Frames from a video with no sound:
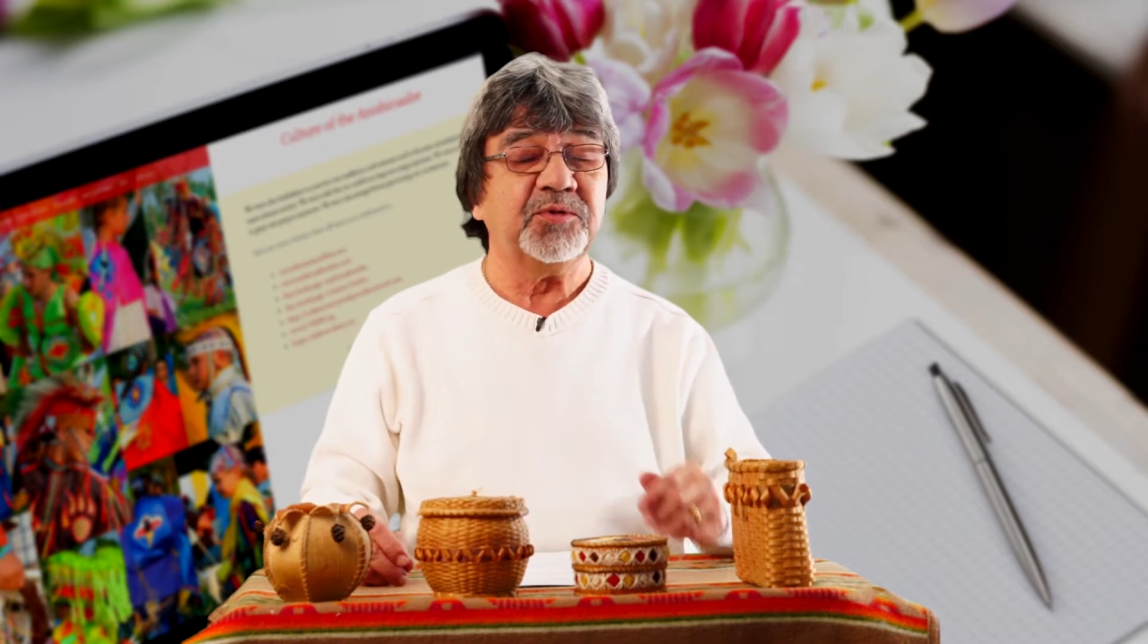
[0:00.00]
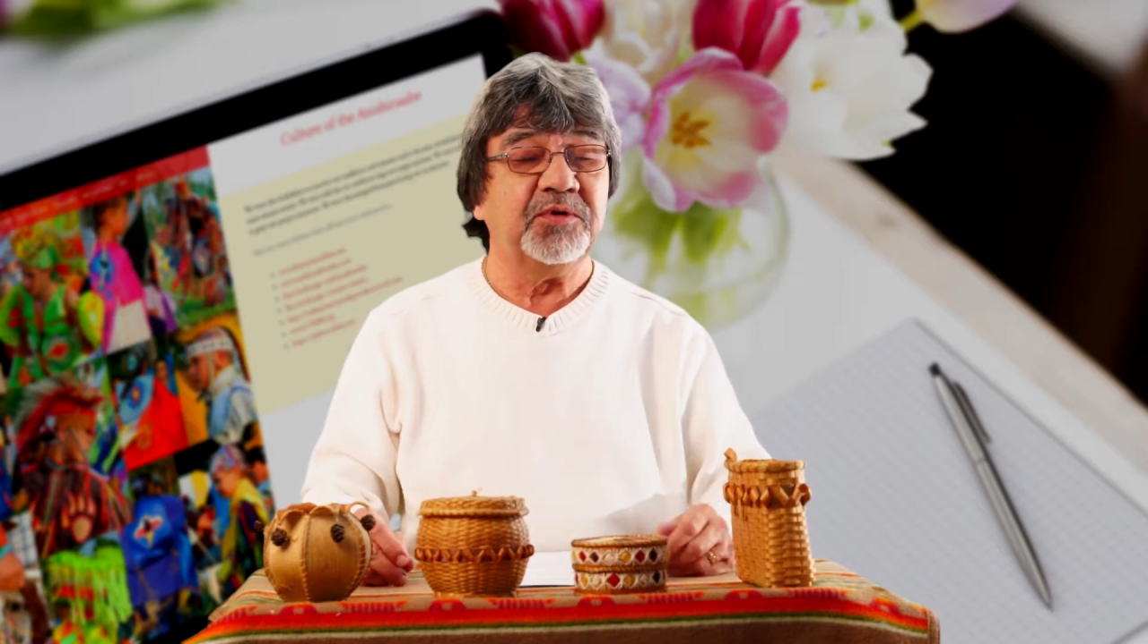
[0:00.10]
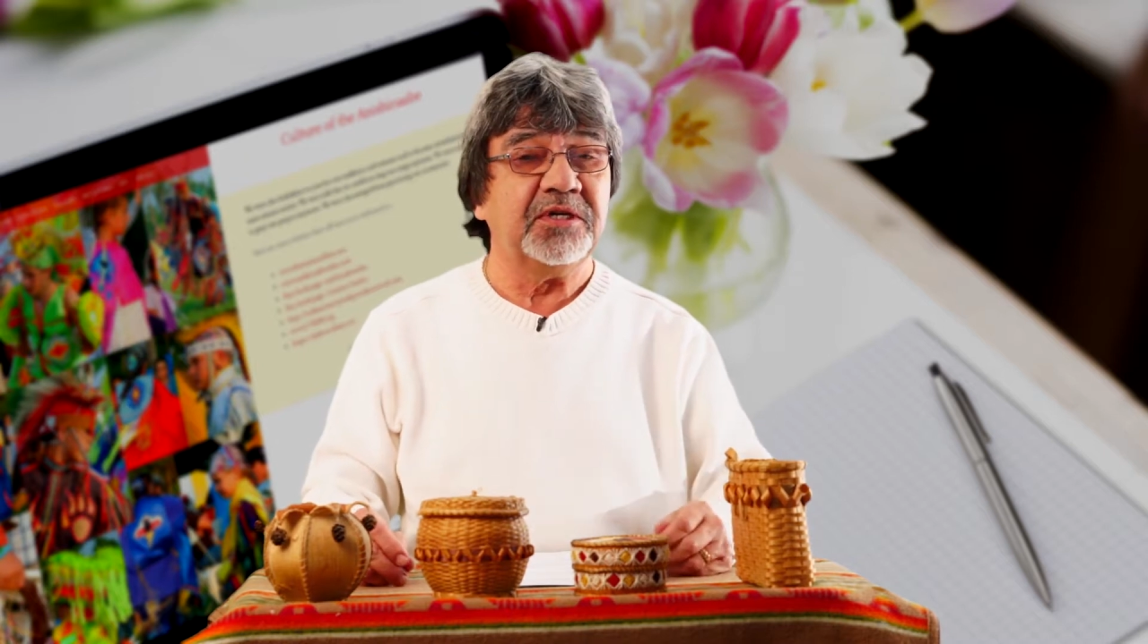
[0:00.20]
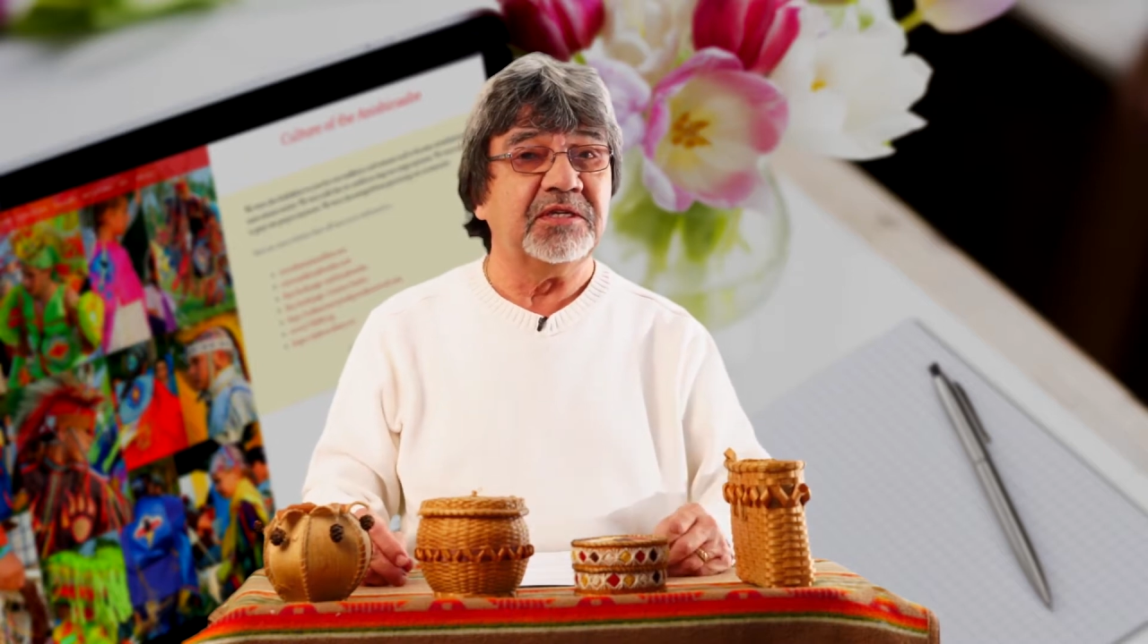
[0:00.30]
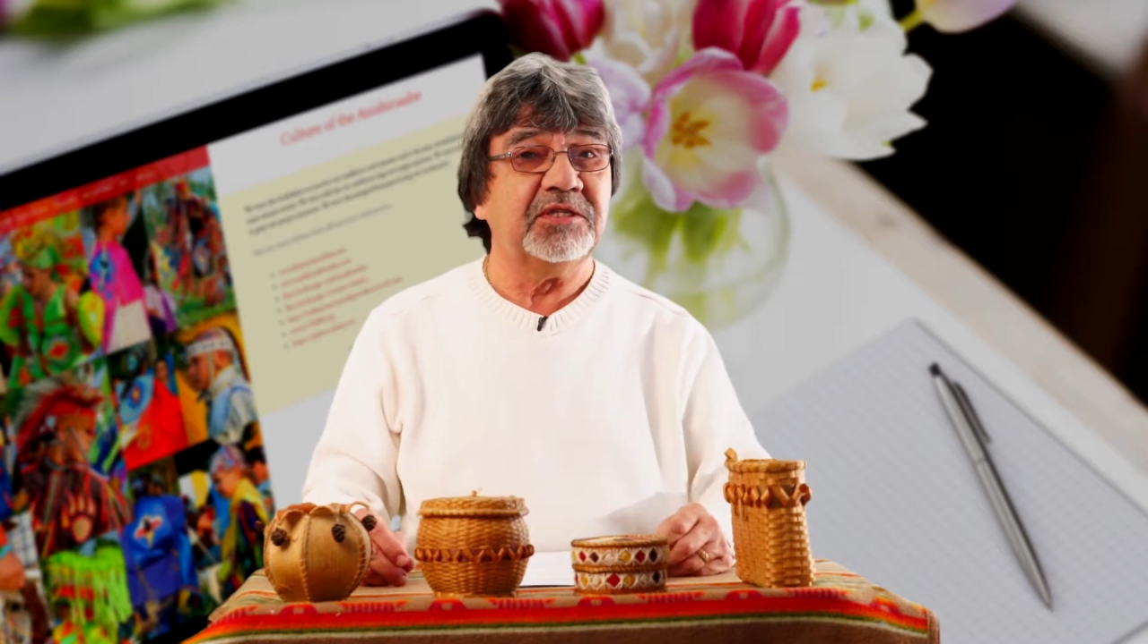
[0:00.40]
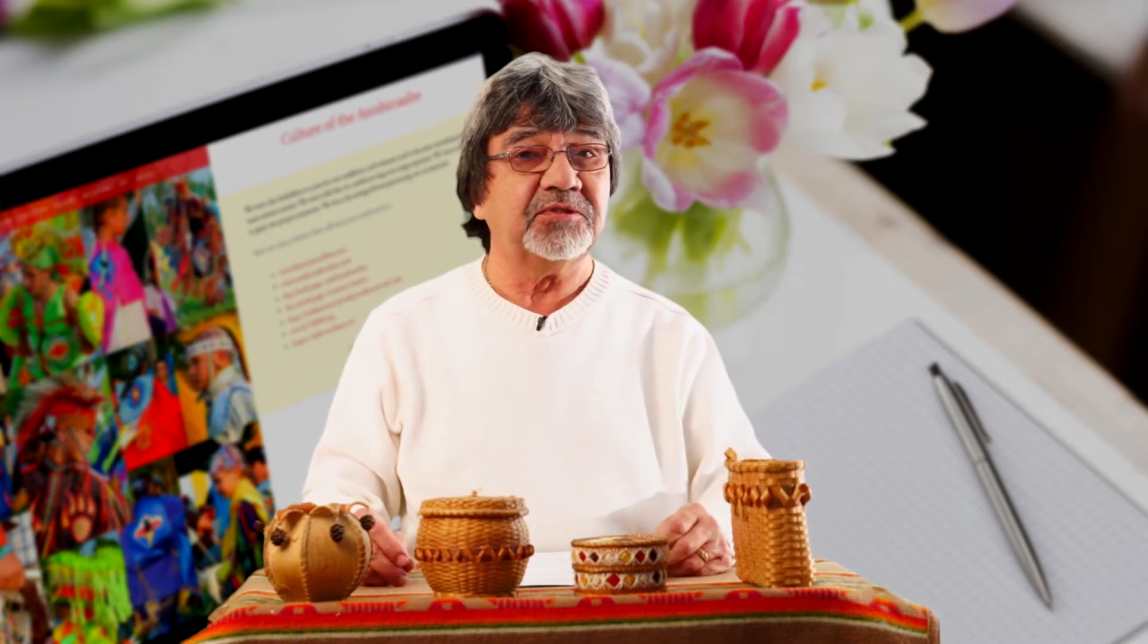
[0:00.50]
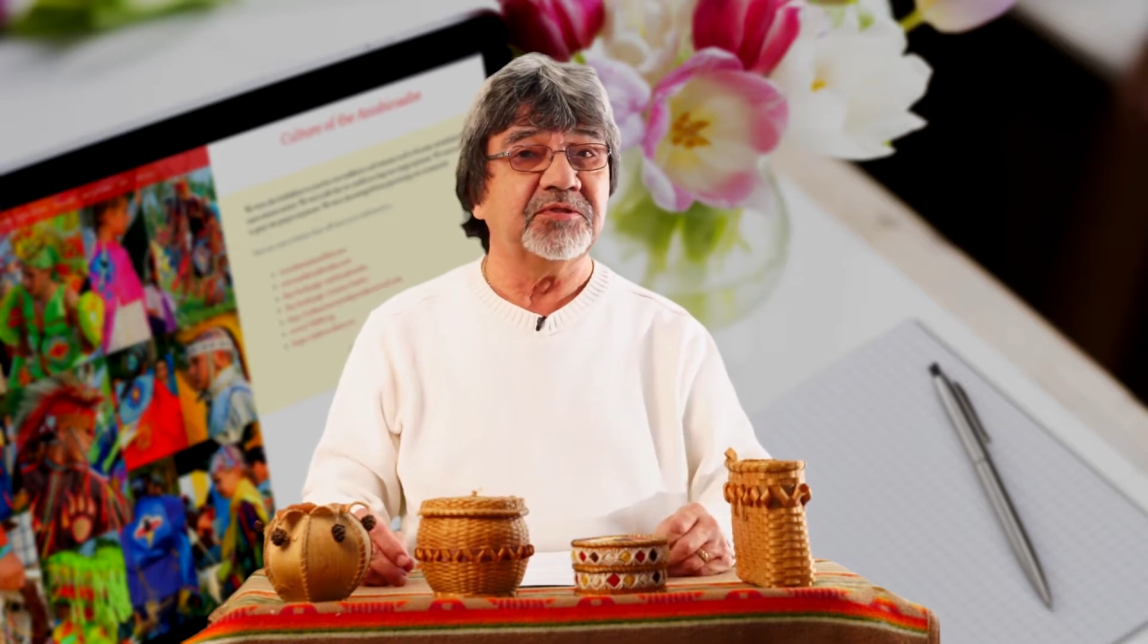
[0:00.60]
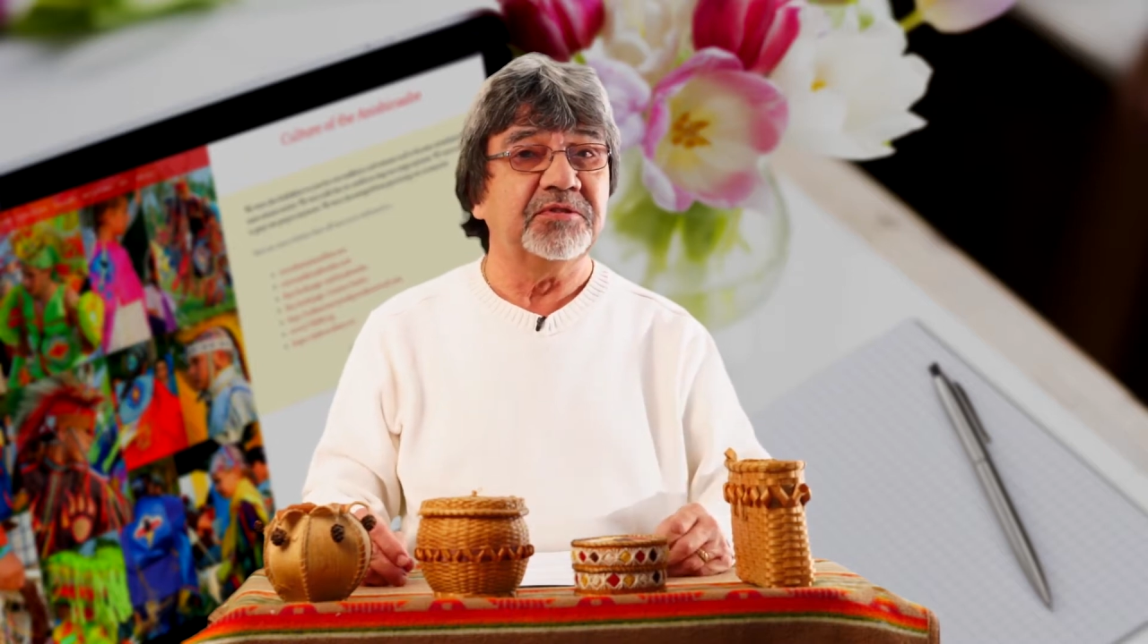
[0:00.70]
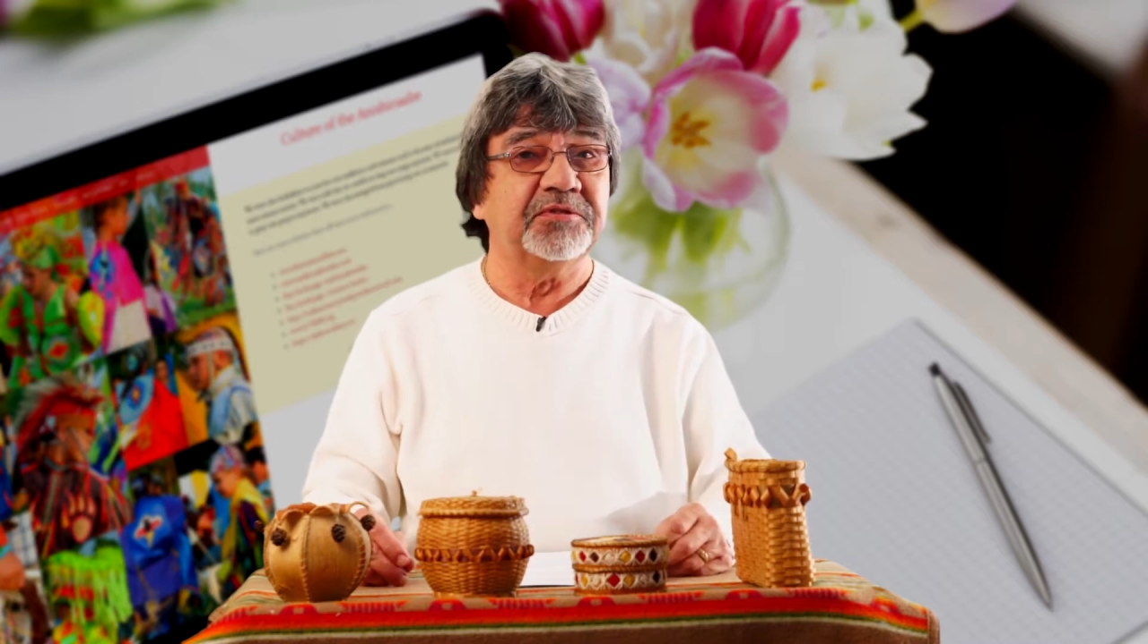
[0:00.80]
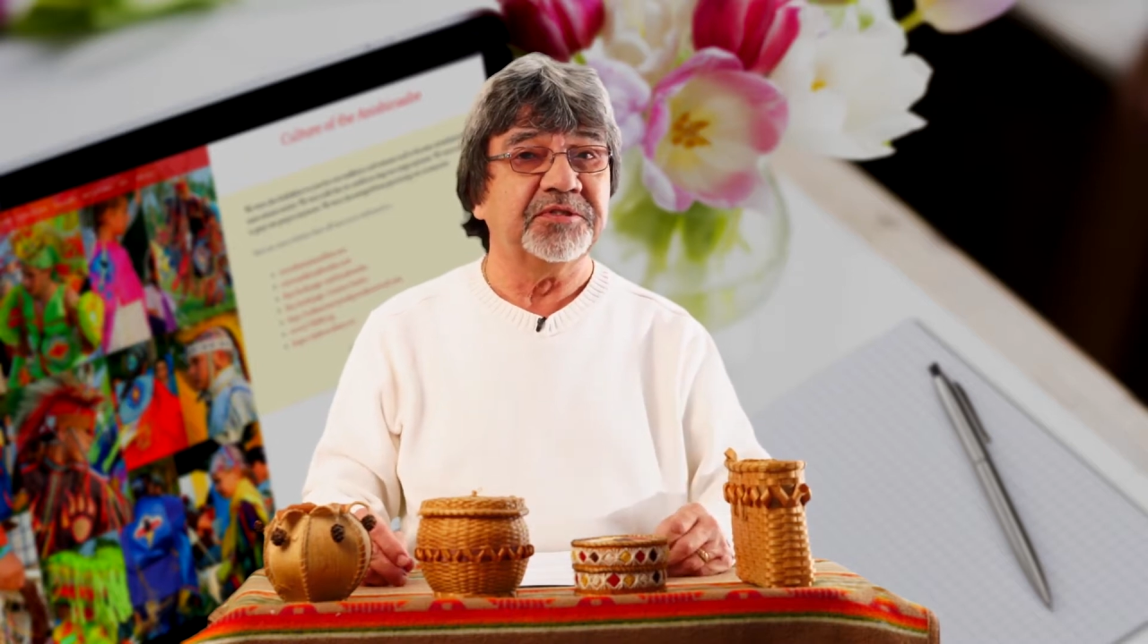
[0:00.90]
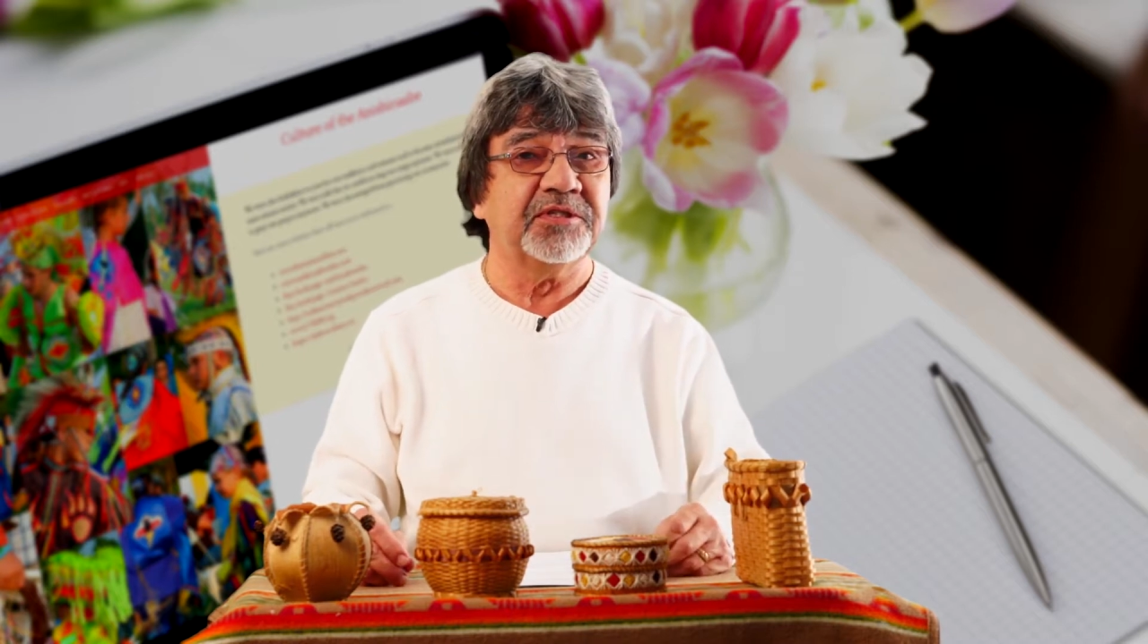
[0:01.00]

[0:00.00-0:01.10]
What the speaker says: to one of these schools,